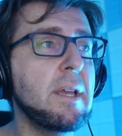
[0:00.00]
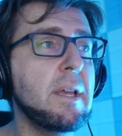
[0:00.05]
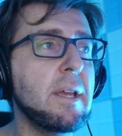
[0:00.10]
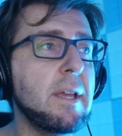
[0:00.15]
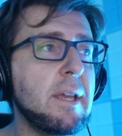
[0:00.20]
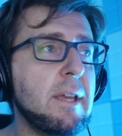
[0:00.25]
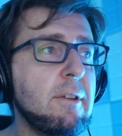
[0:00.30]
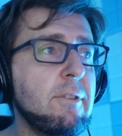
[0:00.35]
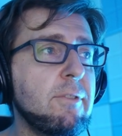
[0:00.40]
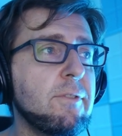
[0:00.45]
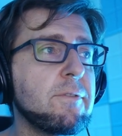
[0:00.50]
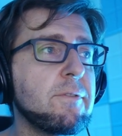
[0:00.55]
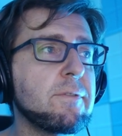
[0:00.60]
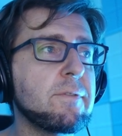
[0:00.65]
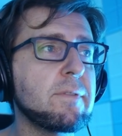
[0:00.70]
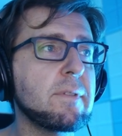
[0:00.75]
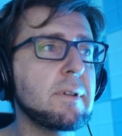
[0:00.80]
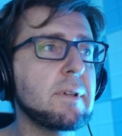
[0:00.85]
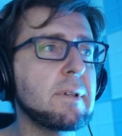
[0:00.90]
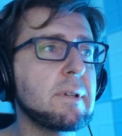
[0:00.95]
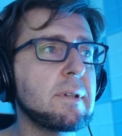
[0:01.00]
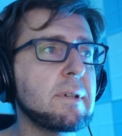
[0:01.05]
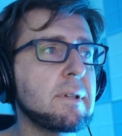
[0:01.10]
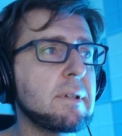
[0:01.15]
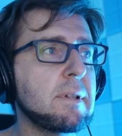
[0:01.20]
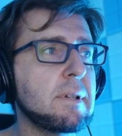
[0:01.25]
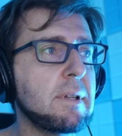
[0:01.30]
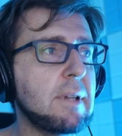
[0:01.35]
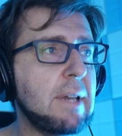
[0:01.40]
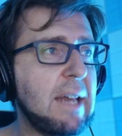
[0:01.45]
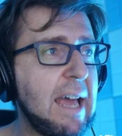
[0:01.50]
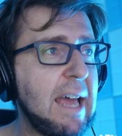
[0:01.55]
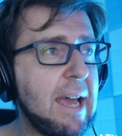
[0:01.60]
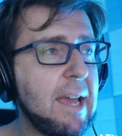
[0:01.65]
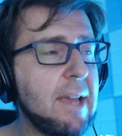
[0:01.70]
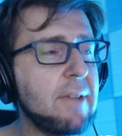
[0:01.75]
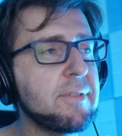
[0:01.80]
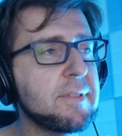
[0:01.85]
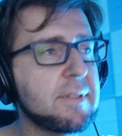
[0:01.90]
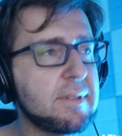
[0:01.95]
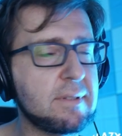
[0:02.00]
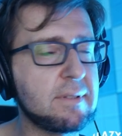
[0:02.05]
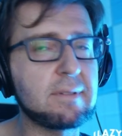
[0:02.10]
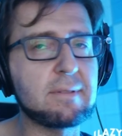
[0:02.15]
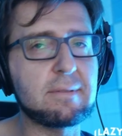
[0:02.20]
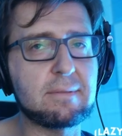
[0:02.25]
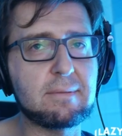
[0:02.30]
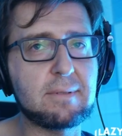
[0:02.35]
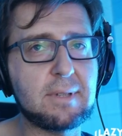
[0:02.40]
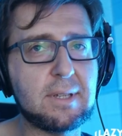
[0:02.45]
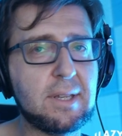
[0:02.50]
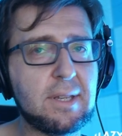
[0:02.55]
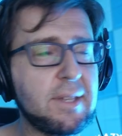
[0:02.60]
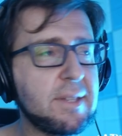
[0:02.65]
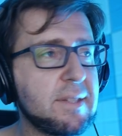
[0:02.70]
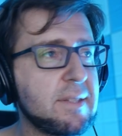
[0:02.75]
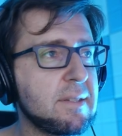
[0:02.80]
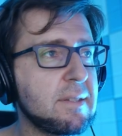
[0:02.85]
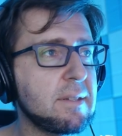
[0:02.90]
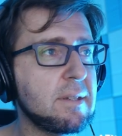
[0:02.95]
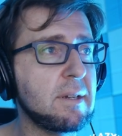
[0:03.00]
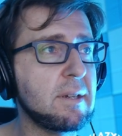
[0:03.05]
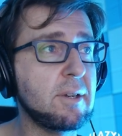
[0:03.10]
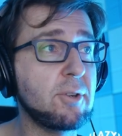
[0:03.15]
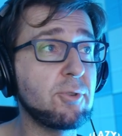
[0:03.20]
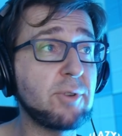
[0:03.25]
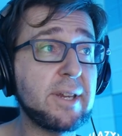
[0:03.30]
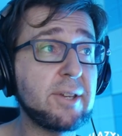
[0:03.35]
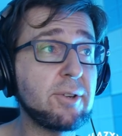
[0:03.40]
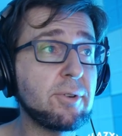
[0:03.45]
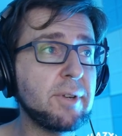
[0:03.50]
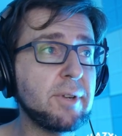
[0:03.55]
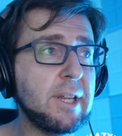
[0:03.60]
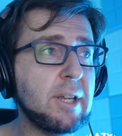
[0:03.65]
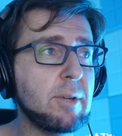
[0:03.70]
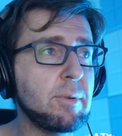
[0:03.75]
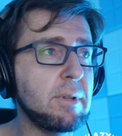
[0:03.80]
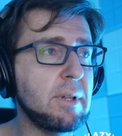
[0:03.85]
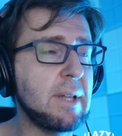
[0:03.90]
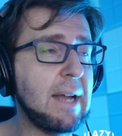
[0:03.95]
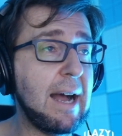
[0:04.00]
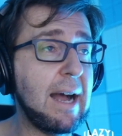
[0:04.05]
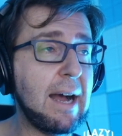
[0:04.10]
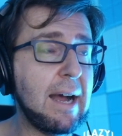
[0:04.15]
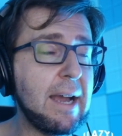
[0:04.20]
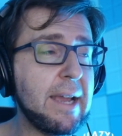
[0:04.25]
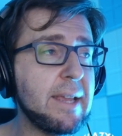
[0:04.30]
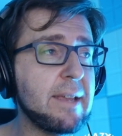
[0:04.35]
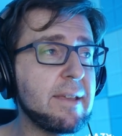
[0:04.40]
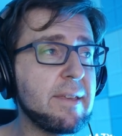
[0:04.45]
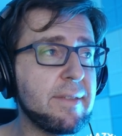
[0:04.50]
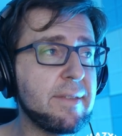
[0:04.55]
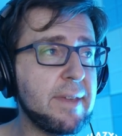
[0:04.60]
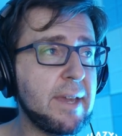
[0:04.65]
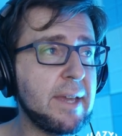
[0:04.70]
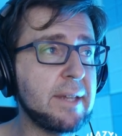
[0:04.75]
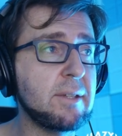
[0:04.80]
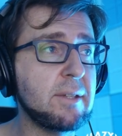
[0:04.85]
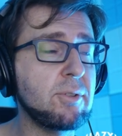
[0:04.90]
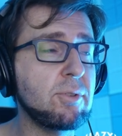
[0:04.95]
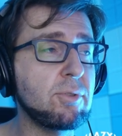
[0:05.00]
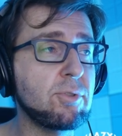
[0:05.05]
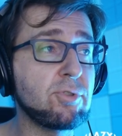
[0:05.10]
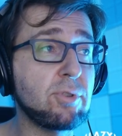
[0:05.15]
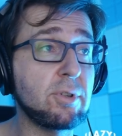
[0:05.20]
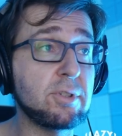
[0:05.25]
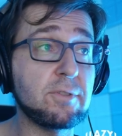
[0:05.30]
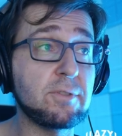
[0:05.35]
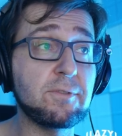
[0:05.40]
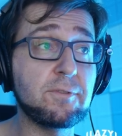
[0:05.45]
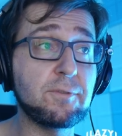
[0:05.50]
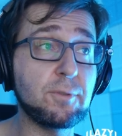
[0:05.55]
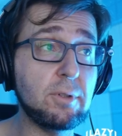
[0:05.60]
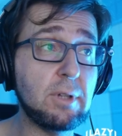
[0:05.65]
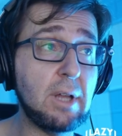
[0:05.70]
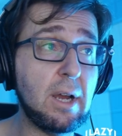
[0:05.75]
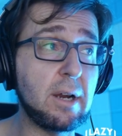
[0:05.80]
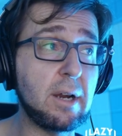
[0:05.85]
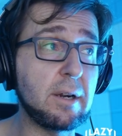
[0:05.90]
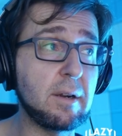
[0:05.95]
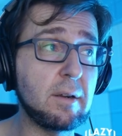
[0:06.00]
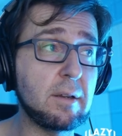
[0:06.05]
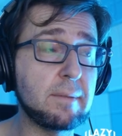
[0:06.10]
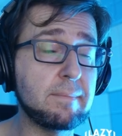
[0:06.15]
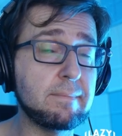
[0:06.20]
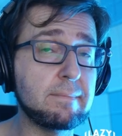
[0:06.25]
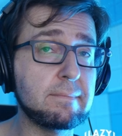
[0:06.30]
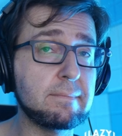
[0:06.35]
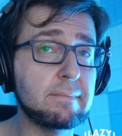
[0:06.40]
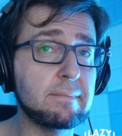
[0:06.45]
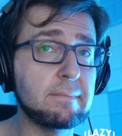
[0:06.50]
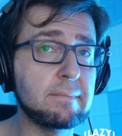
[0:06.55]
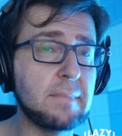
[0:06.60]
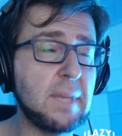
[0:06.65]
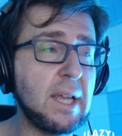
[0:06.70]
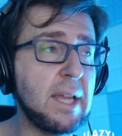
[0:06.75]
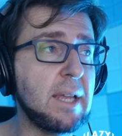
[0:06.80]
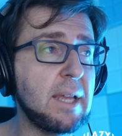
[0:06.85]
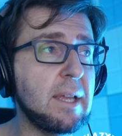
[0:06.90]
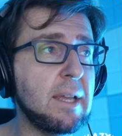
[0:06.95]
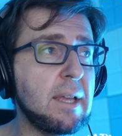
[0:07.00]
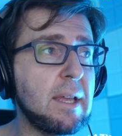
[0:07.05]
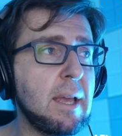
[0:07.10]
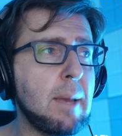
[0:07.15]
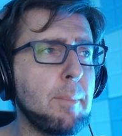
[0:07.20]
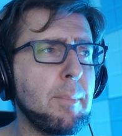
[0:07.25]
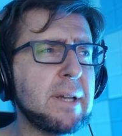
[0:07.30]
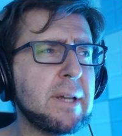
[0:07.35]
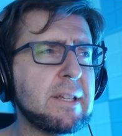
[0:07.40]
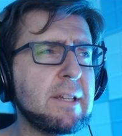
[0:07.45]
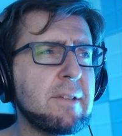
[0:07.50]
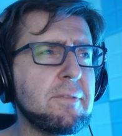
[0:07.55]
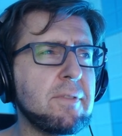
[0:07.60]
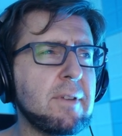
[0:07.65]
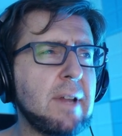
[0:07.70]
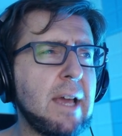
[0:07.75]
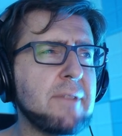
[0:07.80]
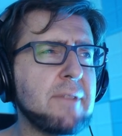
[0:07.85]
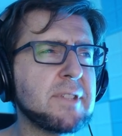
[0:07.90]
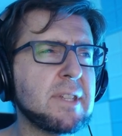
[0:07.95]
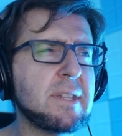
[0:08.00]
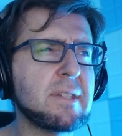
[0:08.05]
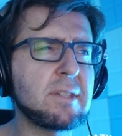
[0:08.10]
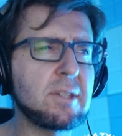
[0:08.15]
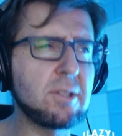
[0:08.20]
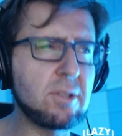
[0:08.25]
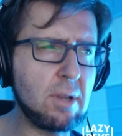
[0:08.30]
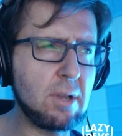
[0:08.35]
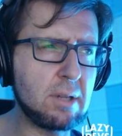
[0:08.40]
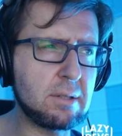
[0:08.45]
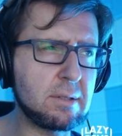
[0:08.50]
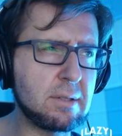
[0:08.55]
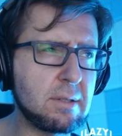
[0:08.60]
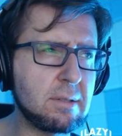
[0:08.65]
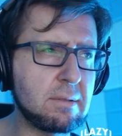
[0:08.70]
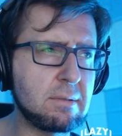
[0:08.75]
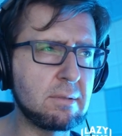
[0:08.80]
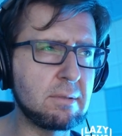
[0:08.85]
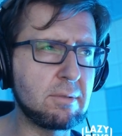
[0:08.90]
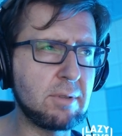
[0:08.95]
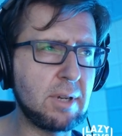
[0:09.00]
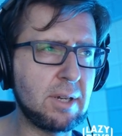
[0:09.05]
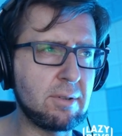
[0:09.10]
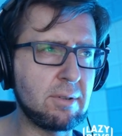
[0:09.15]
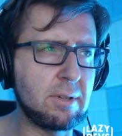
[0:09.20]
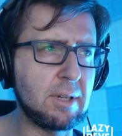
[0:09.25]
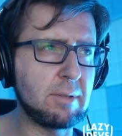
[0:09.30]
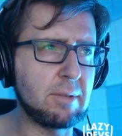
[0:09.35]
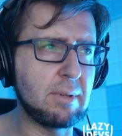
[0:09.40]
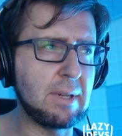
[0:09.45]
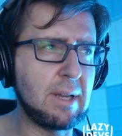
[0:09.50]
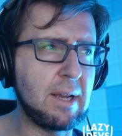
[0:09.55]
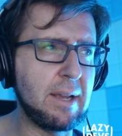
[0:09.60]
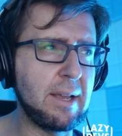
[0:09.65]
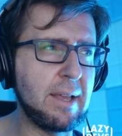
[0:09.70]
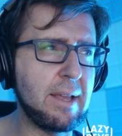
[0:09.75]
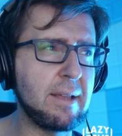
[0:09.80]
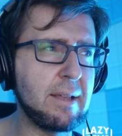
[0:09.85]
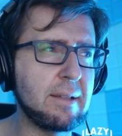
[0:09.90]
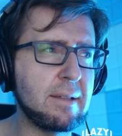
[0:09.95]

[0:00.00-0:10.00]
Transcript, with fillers: If lives is greater equal i, then you draw the full heart. But if lives is not greater equal i,